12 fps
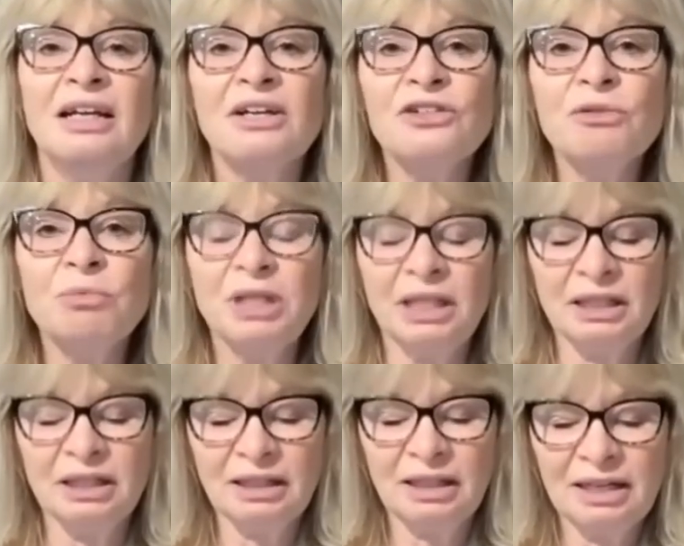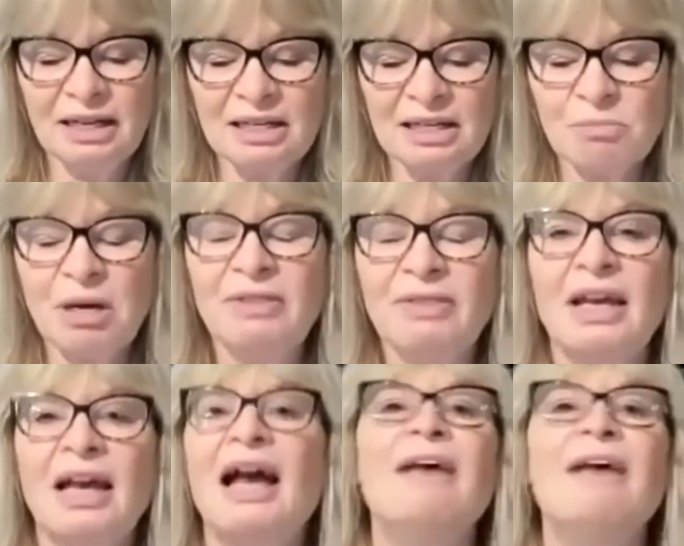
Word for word: next week, next month.